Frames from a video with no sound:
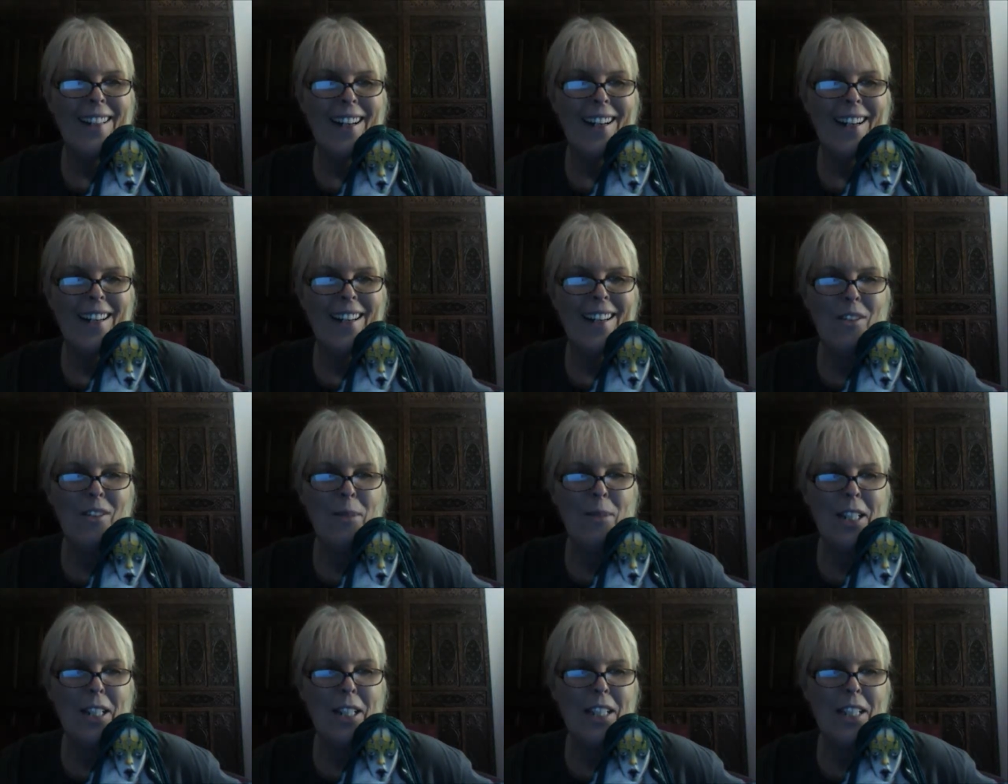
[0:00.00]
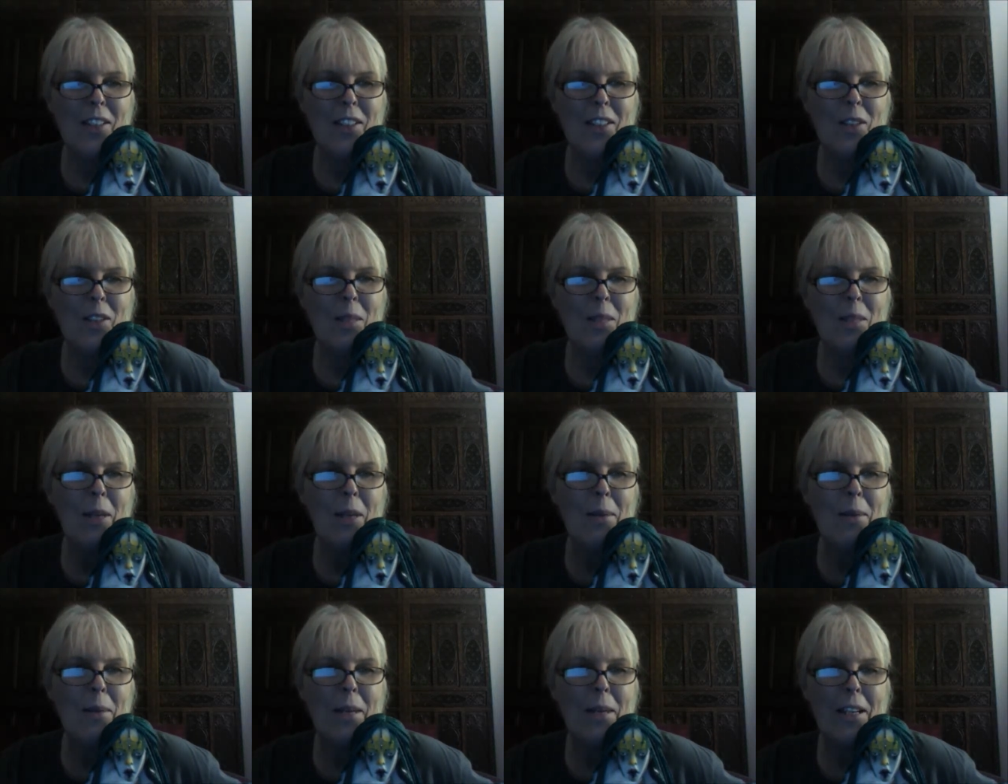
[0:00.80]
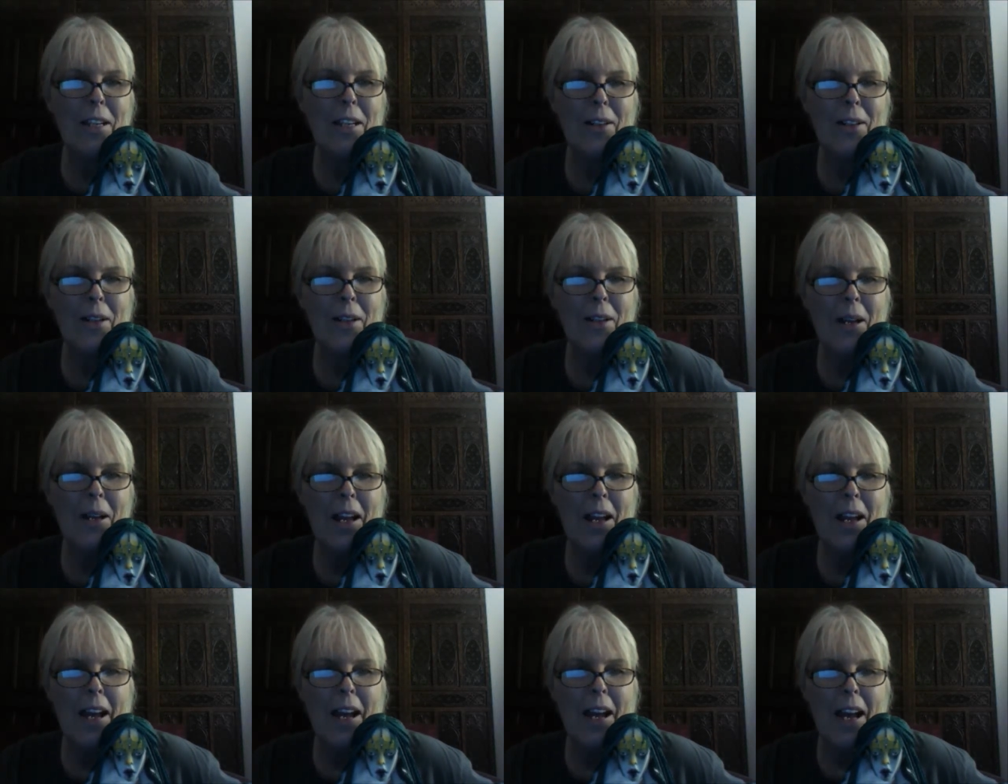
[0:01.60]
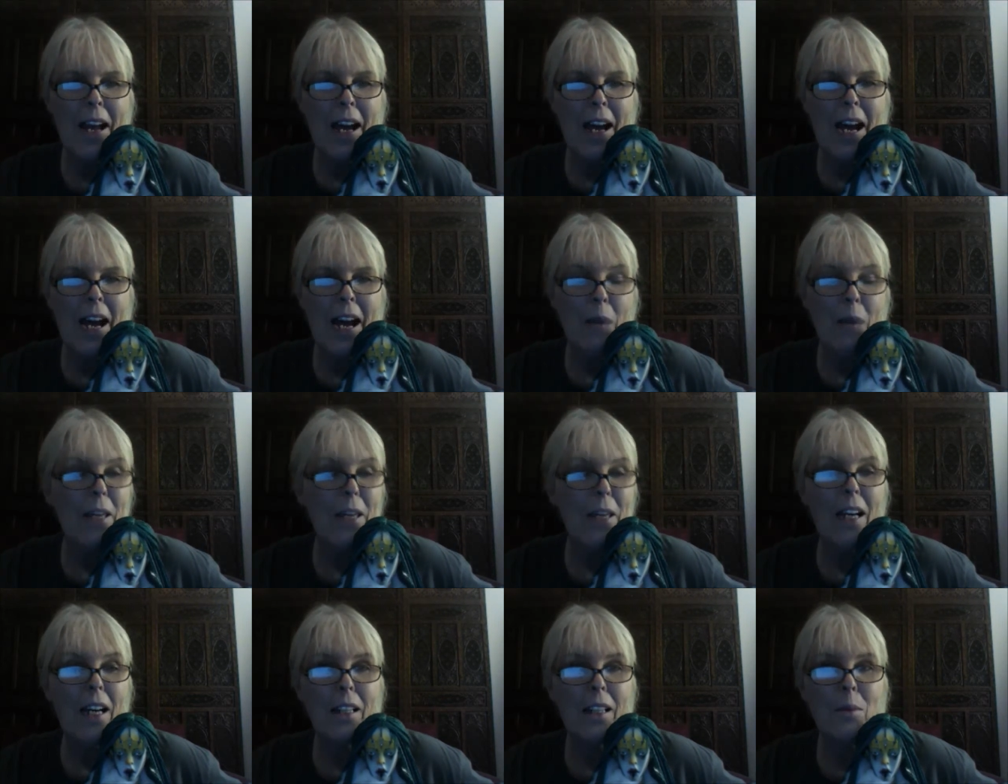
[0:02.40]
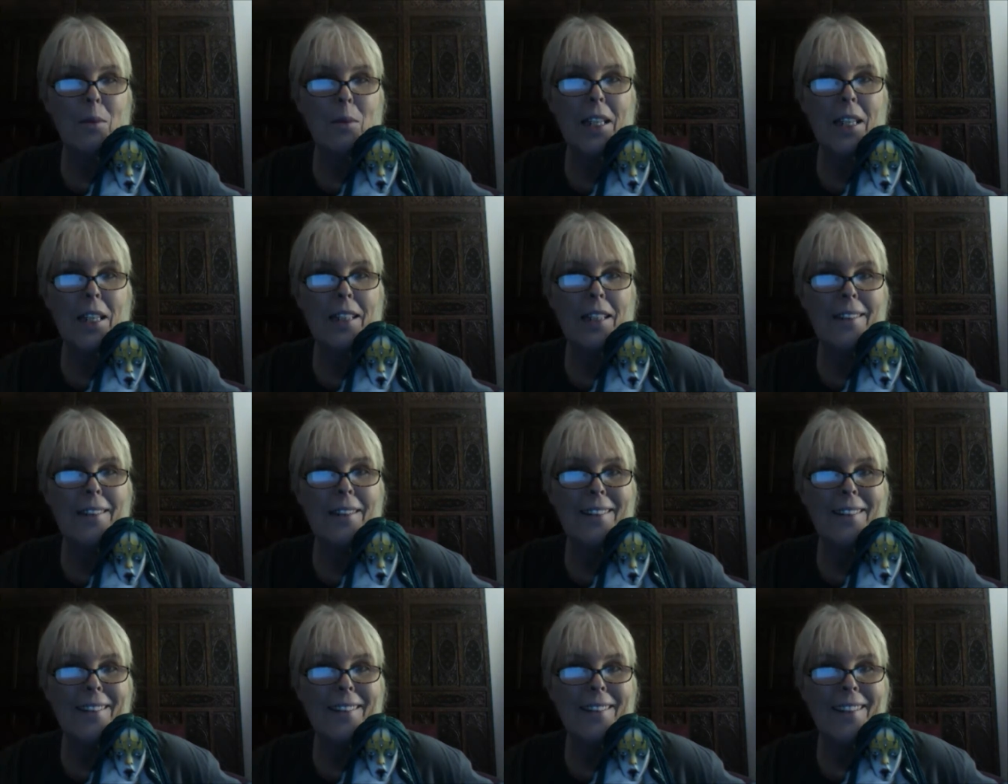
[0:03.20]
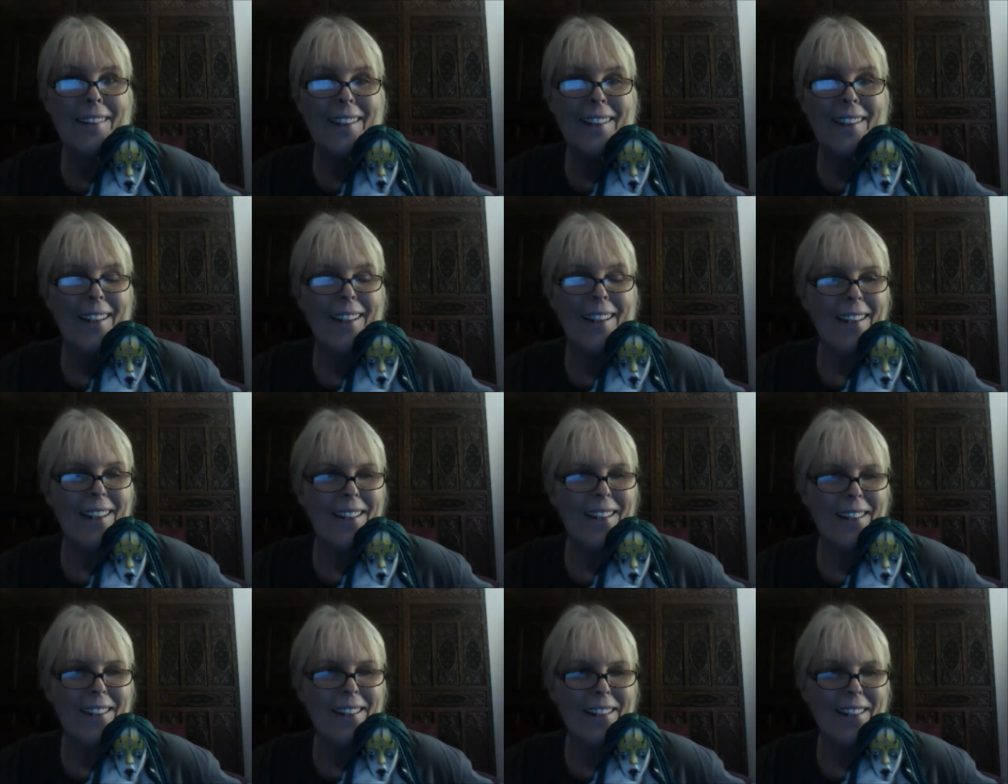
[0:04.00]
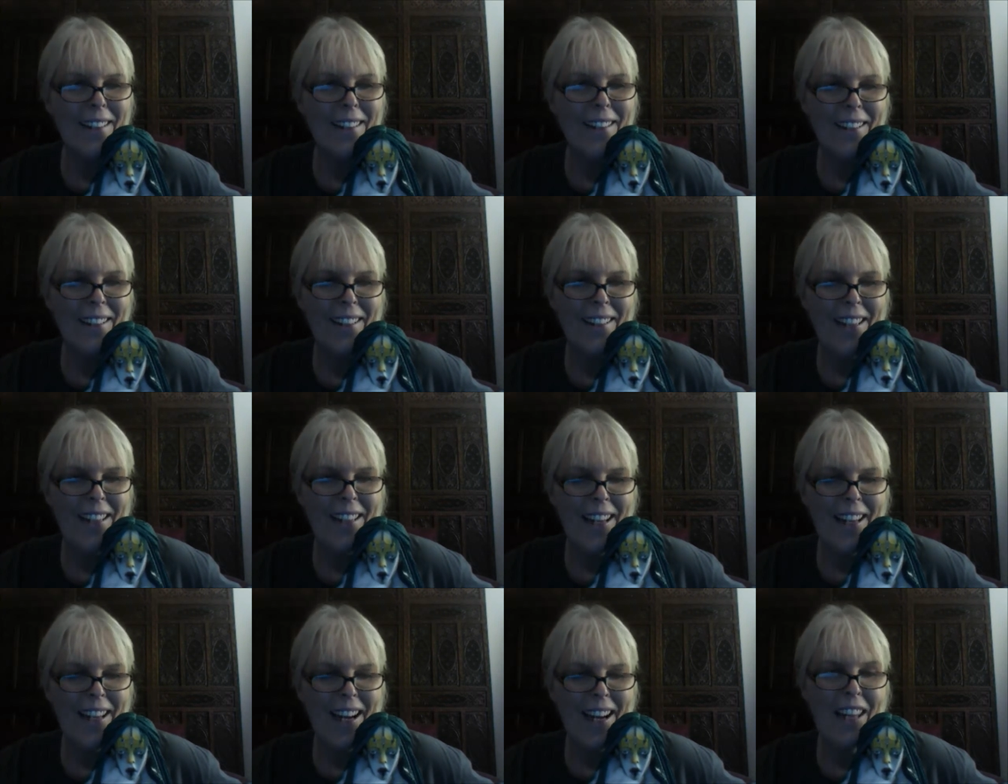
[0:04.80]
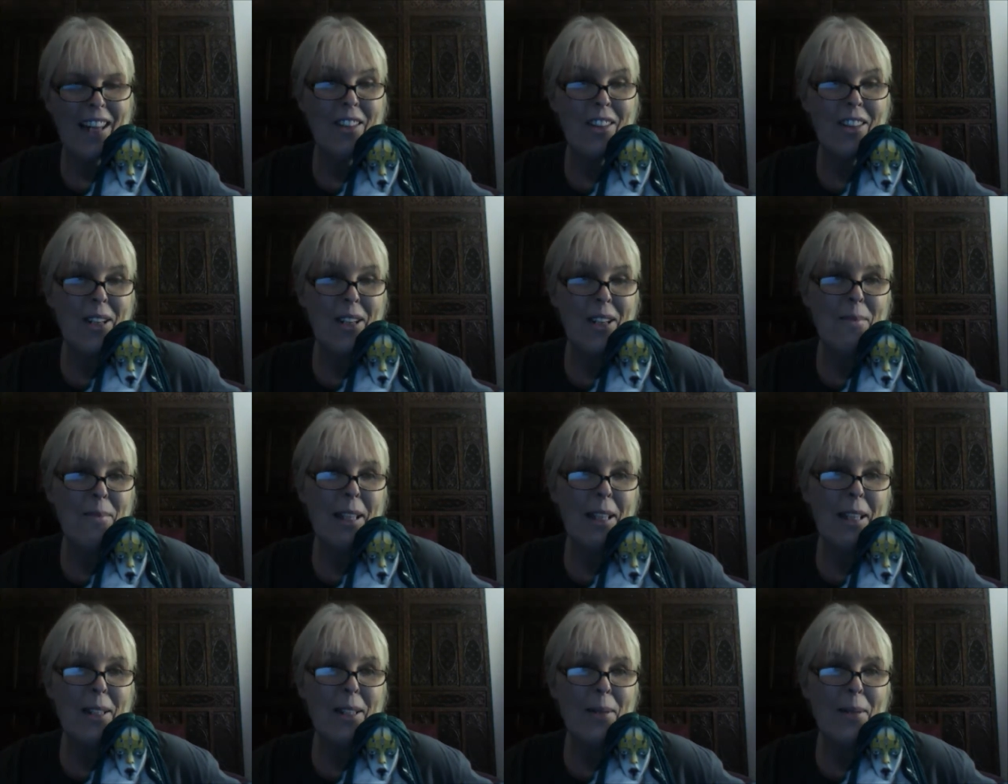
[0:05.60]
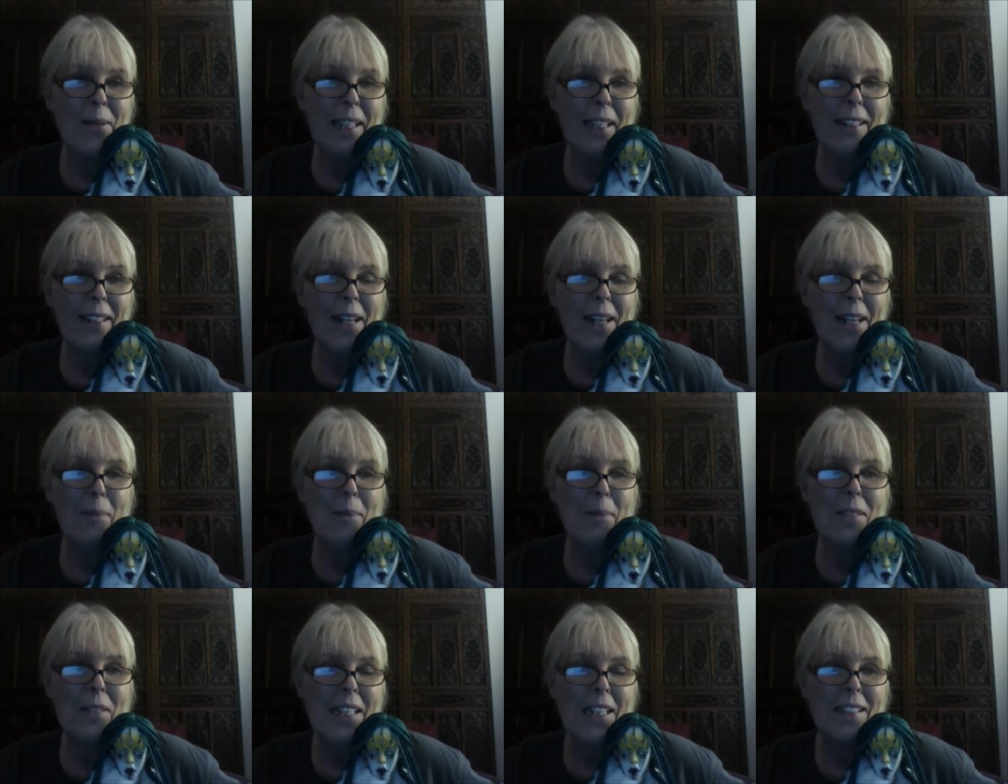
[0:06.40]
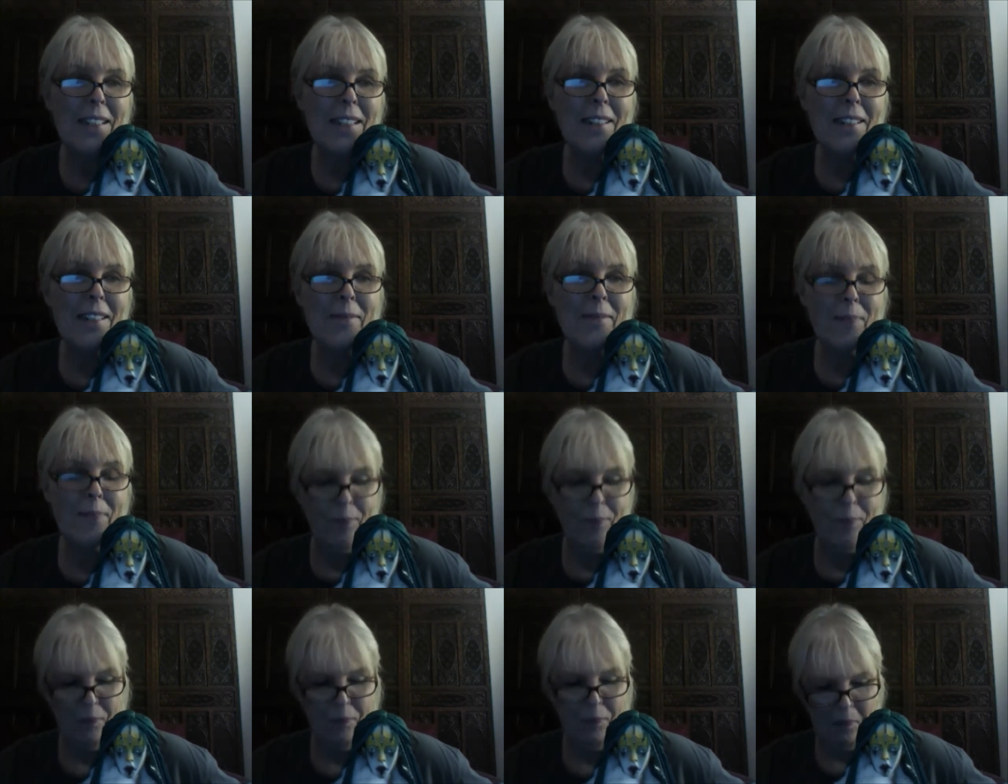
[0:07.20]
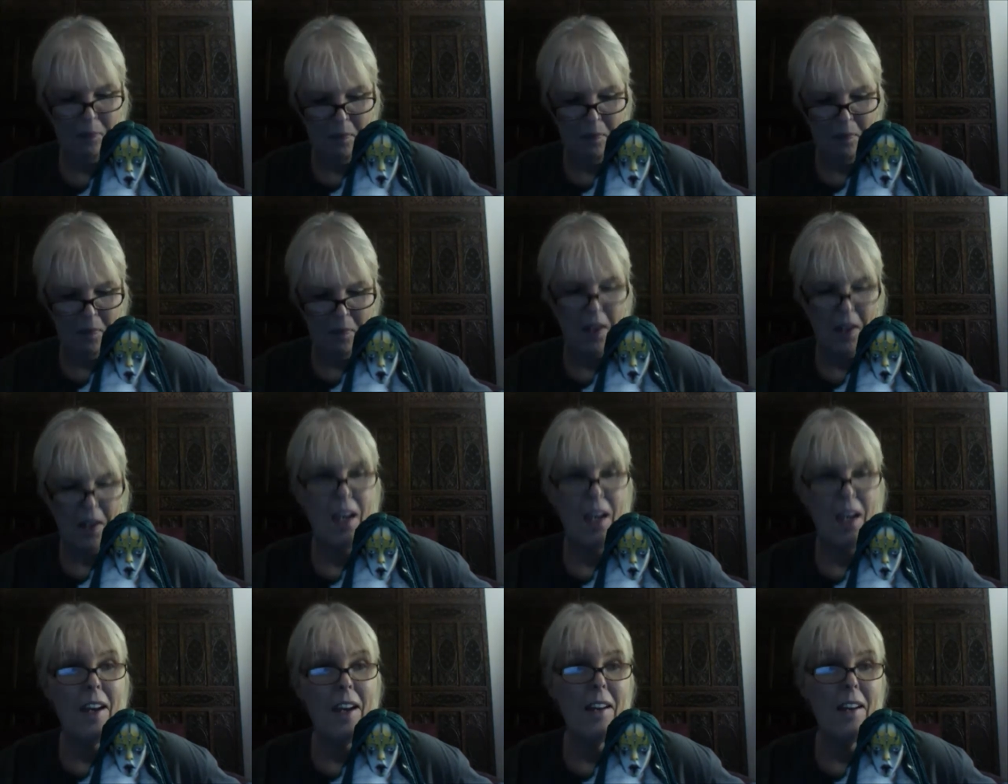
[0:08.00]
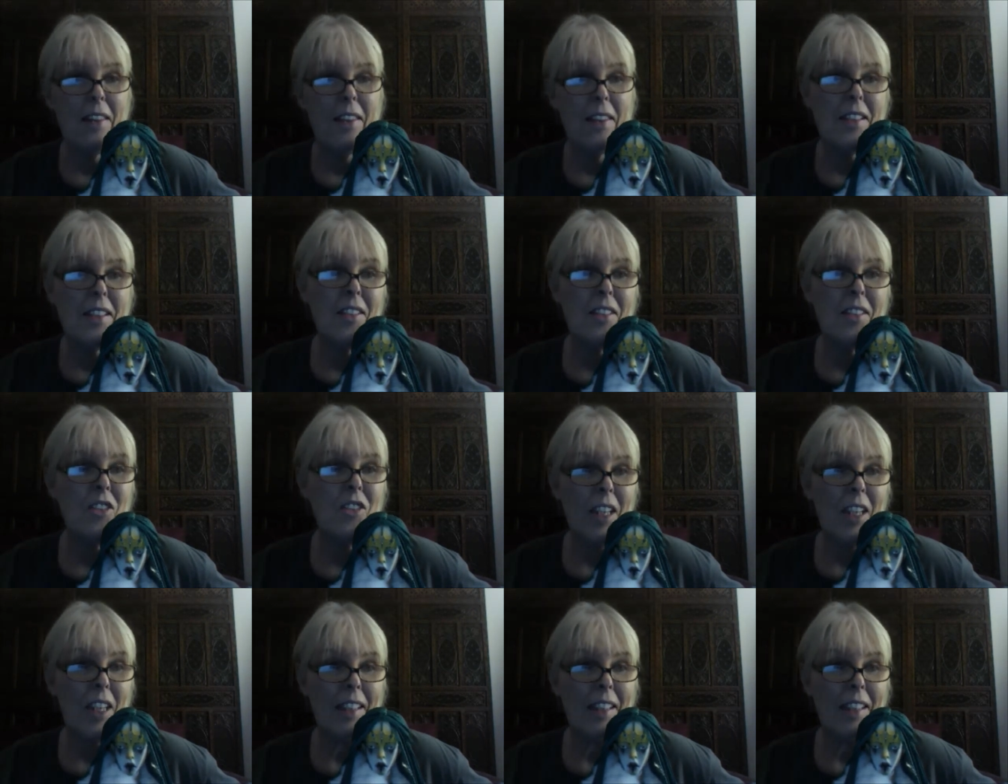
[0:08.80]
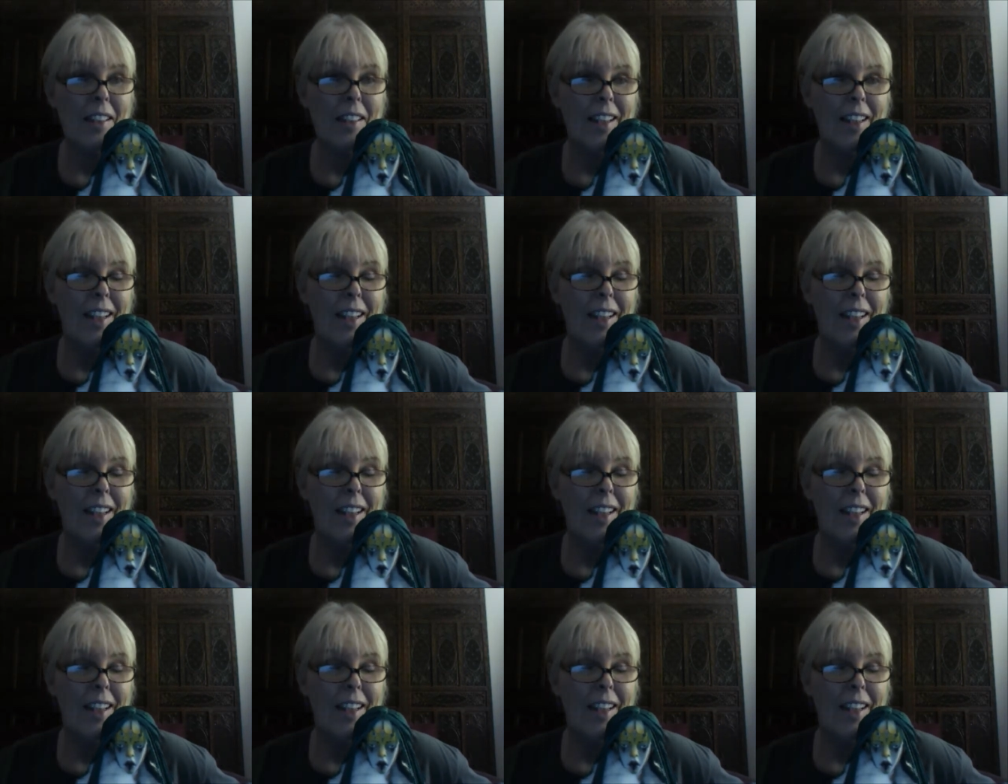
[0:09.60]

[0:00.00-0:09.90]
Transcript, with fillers: Hi everybody, Suzie Plum here. Happy Halloween! Uh, I thought I'd make a quick update. Uh, this is Jing.